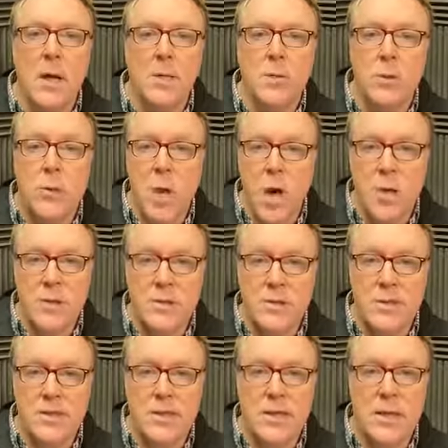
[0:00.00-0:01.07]
lung
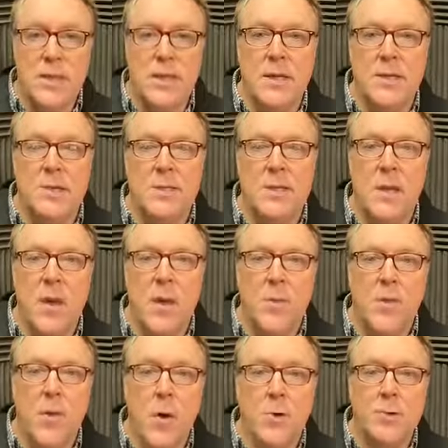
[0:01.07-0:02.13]
disease,
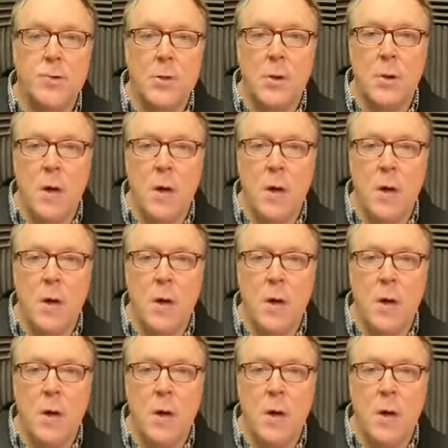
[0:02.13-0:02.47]
those